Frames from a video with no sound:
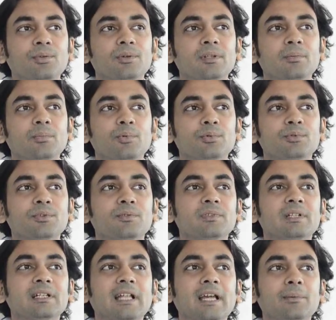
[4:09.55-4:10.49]

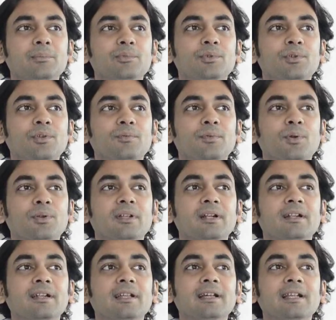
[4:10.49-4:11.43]
Most of the times,
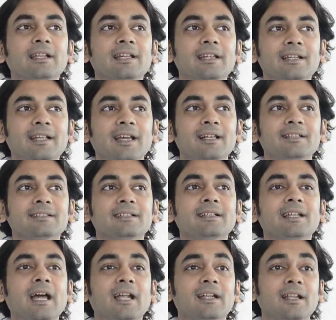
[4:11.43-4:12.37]
for critical
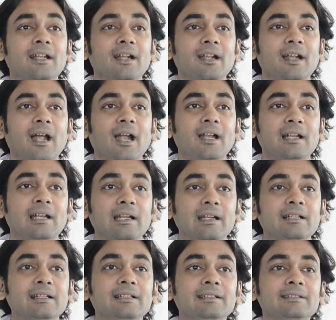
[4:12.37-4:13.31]
areas, it
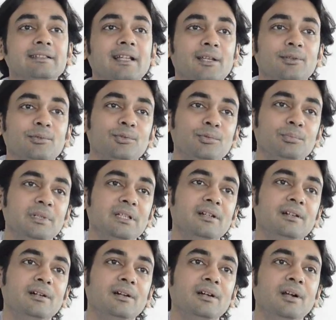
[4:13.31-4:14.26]
at least has to
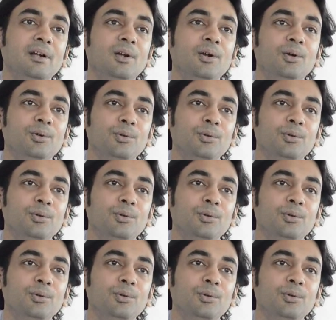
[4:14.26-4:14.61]
be a